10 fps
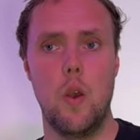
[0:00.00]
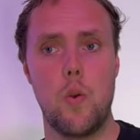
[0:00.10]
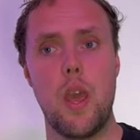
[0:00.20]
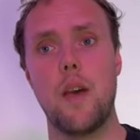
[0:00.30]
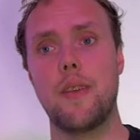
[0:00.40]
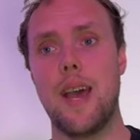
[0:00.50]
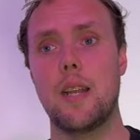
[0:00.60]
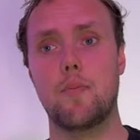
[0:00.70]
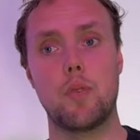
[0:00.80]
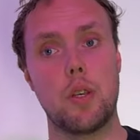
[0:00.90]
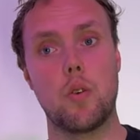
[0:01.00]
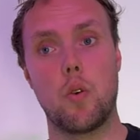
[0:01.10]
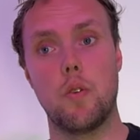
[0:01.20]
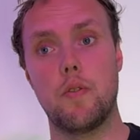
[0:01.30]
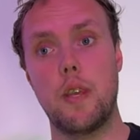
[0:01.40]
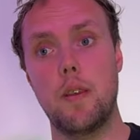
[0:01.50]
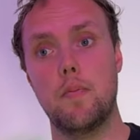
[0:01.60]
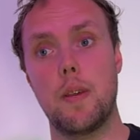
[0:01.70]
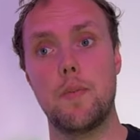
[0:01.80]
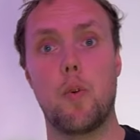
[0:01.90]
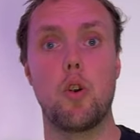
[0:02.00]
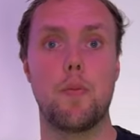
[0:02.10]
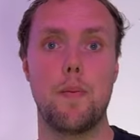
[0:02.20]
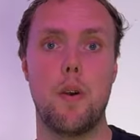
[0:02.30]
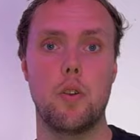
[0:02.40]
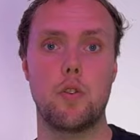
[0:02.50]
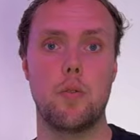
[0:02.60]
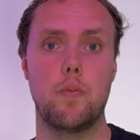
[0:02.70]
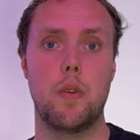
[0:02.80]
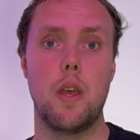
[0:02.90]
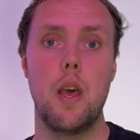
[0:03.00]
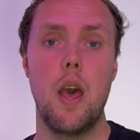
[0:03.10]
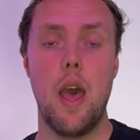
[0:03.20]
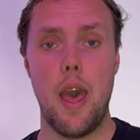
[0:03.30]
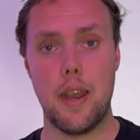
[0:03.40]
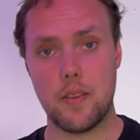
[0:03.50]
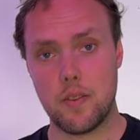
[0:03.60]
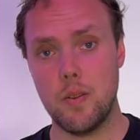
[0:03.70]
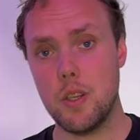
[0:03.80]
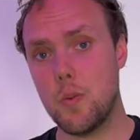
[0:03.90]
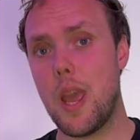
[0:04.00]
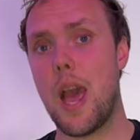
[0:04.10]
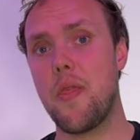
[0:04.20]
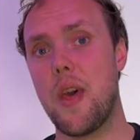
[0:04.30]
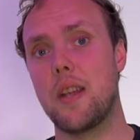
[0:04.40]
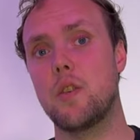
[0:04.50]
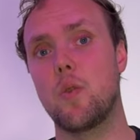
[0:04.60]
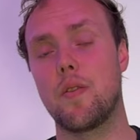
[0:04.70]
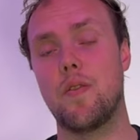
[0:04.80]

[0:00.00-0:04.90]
we have at preconcurrency import my module. And as soon as we add that to our